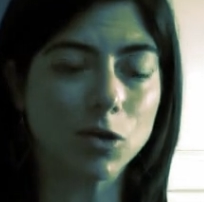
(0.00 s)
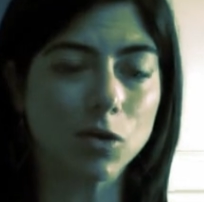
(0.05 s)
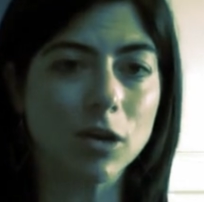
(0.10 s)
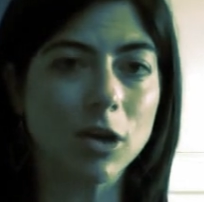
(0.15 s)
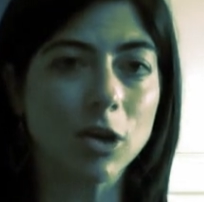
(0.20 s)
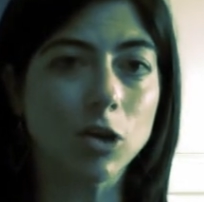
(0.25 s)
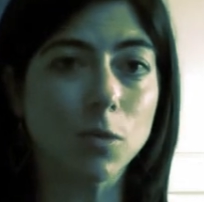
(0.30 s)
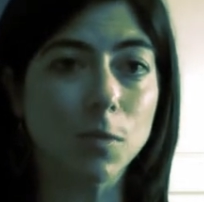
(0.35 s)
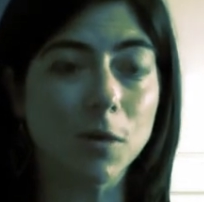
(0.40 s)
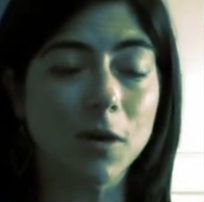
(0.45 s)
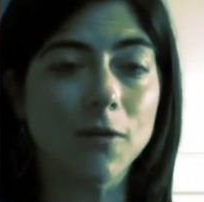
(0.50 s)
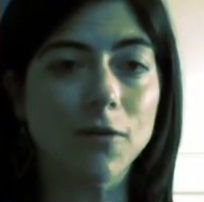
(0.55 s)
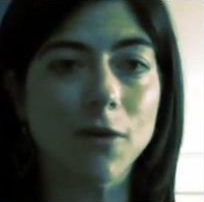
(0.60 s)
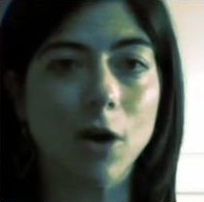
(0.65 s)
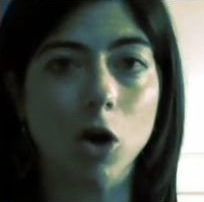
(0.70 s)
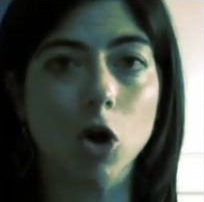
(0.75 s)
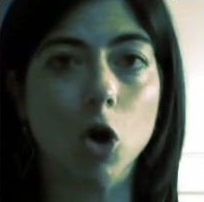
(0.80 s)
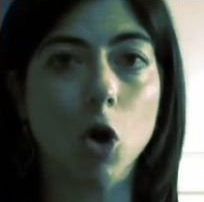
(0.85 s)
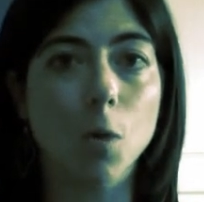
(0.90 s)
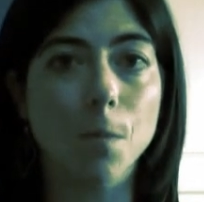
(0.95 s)
You need to be
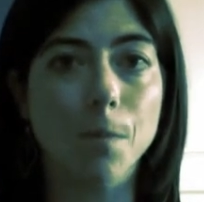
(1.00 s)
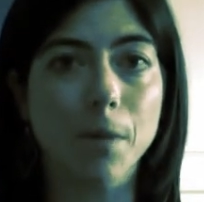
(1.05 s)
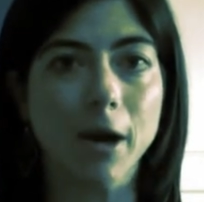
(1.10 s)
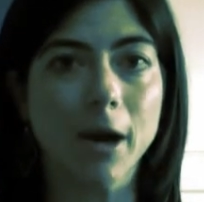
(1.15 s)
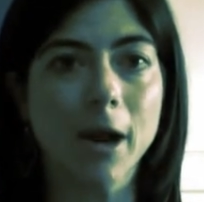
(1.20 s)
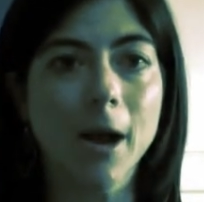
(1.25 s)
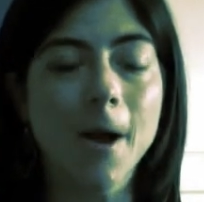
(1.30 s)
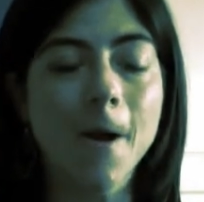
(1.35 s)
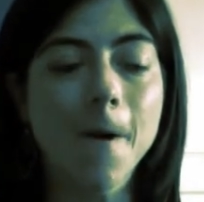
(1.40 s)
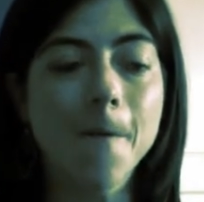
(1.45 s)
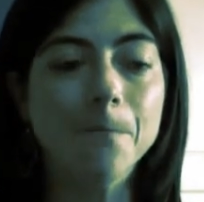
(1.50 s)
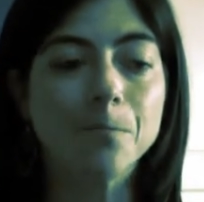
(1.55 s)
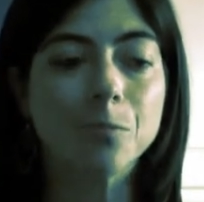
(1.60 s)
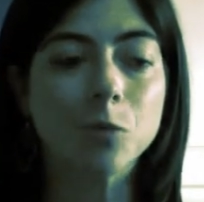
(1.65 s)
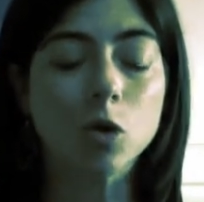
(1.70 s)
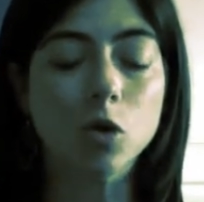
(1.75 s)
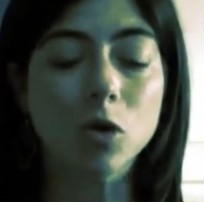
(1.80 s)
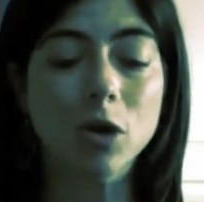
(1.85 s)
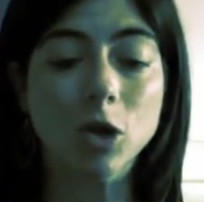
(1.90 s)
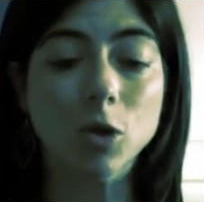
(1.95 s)
very open,
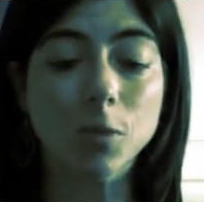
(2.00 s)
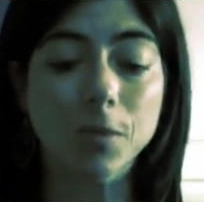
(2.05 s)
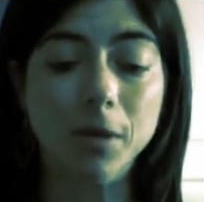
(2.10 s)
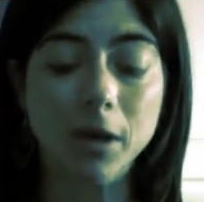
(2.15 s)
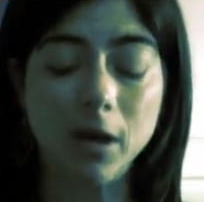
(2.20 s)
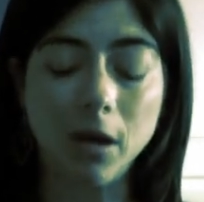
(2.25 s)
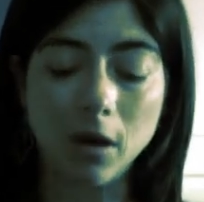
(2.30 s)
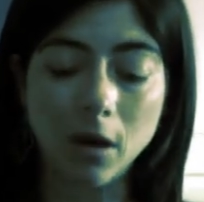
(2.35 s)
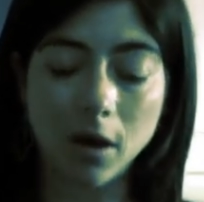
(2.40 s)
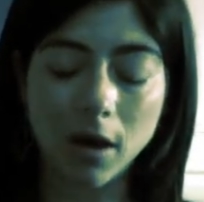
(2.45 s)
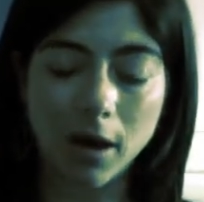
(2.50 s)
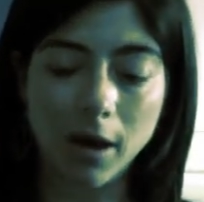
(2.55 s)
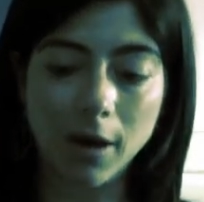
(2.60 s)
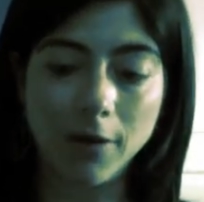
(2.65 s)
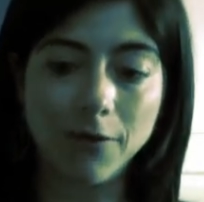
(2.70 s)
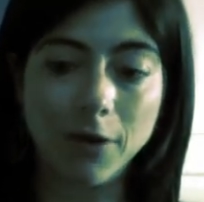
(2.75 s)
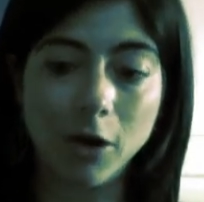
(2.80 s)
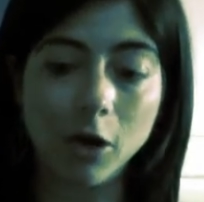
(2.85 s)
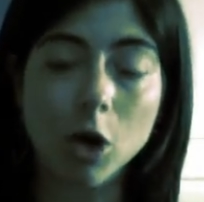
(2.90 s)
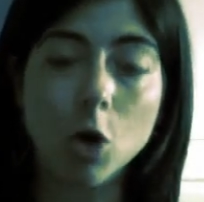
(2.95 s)
you need to be
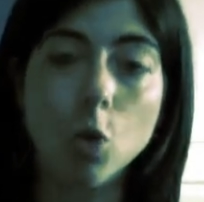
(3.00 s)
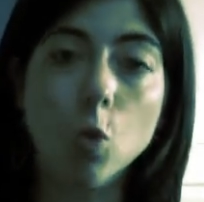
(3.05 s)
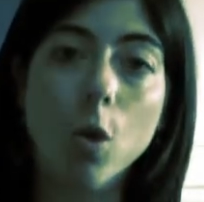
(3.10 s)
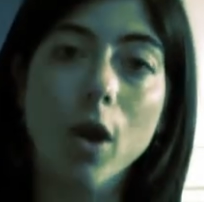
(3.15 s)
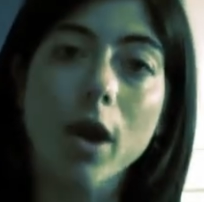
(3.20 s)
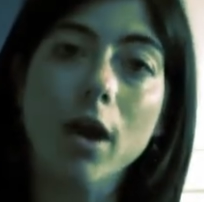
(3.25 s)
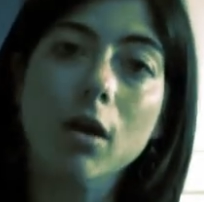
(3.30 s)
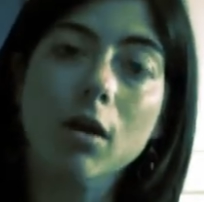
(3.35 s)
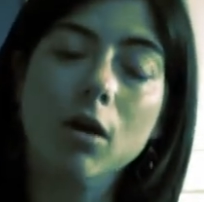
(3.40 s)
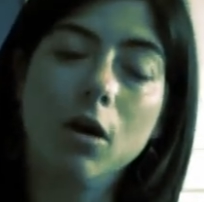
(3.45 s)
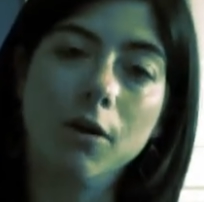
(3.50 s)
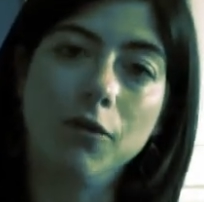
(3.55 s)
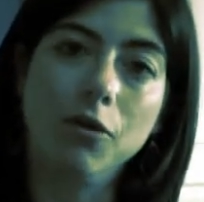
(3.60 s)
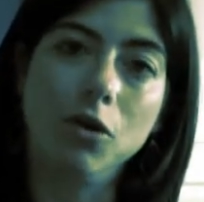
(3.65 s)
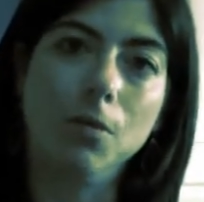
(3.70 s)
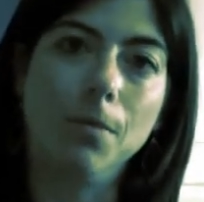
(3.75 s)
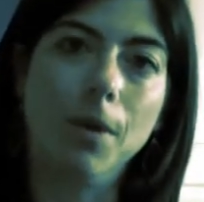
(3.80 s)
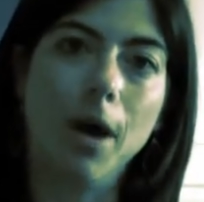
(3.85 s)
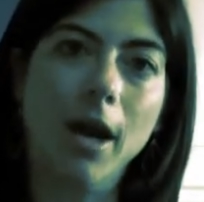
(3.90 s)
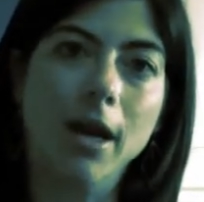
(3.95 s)
very aware of your
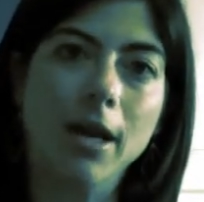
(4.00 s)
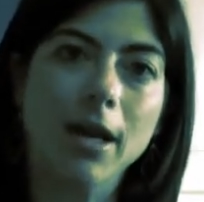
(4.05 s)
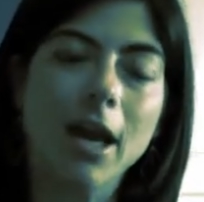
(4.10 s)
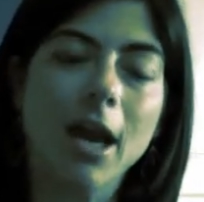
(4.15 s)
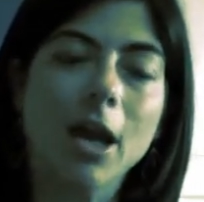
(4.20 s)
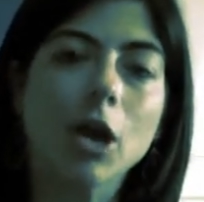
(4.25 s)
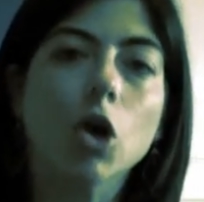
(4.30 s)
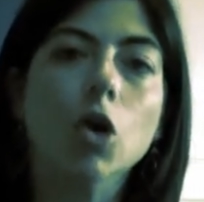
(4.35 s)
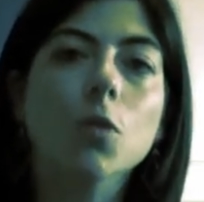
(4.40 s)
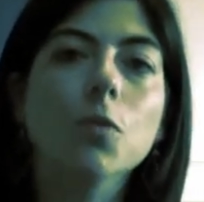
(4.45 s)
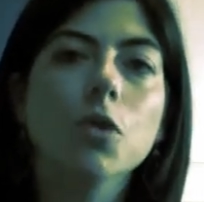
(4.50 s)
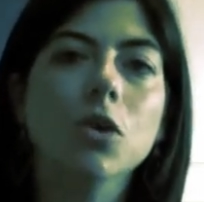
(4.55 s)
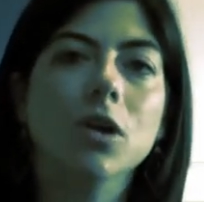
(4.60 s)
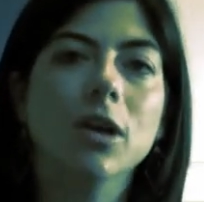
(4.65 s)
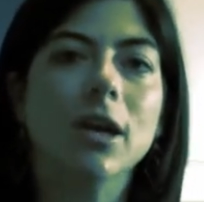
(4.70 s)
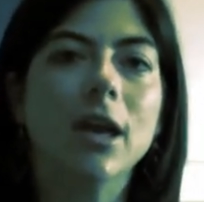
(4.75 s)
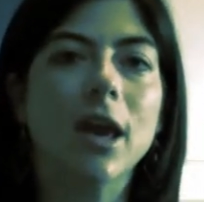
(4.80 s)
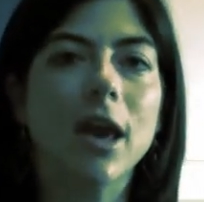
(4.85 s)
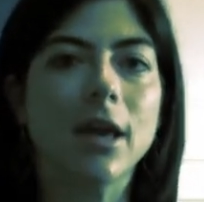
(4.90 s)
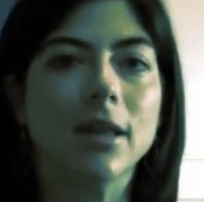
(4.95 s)
body and
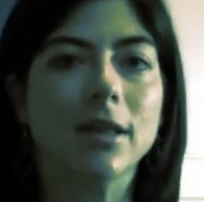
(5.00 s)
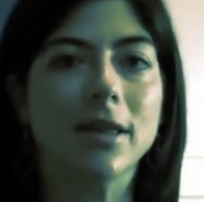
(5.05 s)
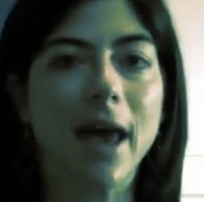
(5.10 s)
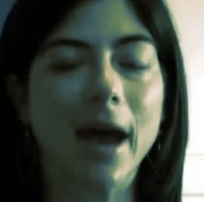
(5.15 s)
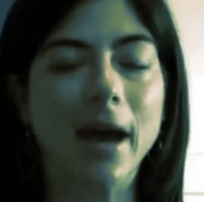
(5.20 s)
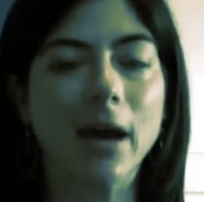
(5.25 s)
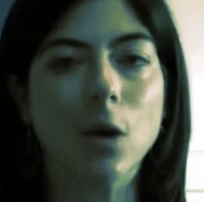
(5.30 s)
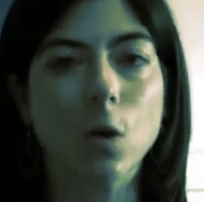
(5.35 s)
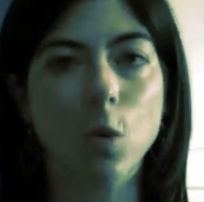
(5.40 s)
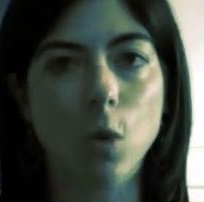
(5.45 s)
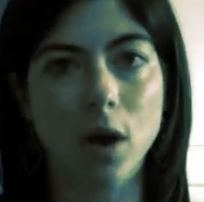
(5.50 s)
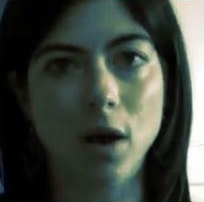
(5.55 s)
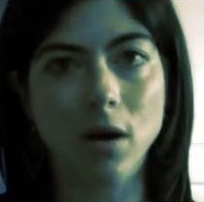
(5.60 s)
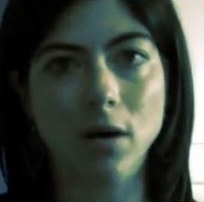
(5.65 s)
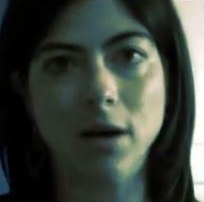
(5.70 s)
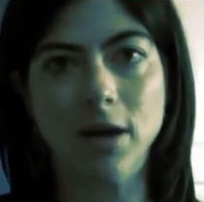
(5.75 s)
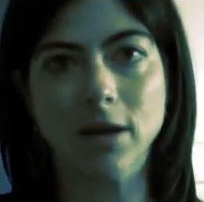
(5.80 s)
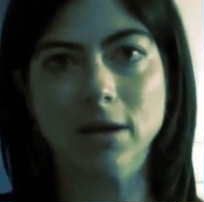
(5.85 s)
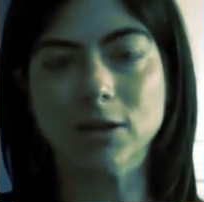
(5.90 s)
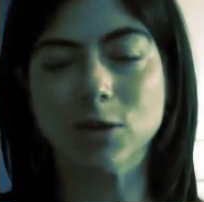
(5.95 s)
communicate that
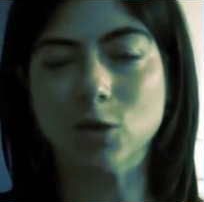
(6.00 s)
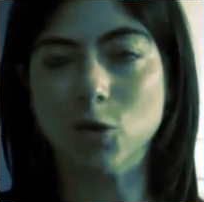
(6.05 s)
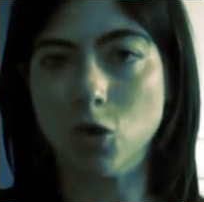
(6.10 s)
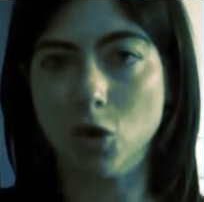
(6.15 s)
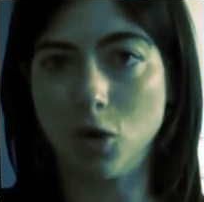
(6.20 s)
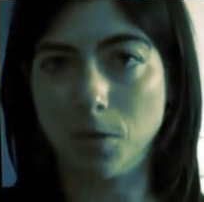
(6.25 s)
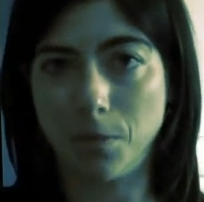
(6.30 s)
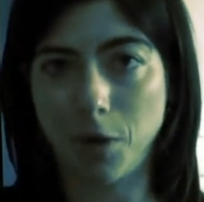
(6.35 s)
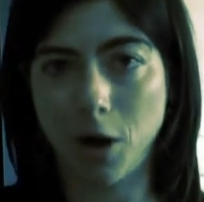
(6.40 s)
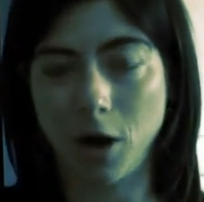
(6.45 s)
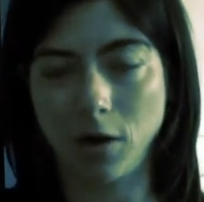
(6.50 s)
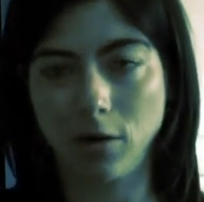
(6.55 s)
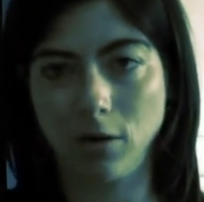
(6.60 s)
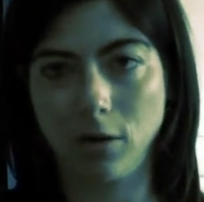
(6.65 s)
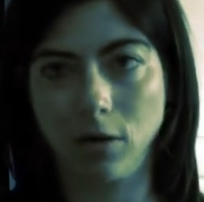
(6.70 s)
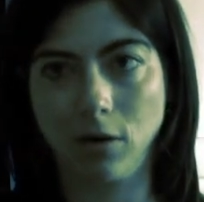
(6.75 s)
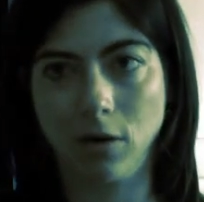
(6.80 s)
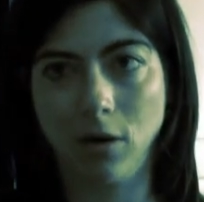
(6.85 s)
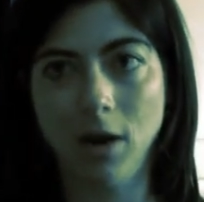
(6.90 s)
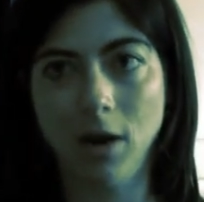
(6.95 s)
awareness to your partner.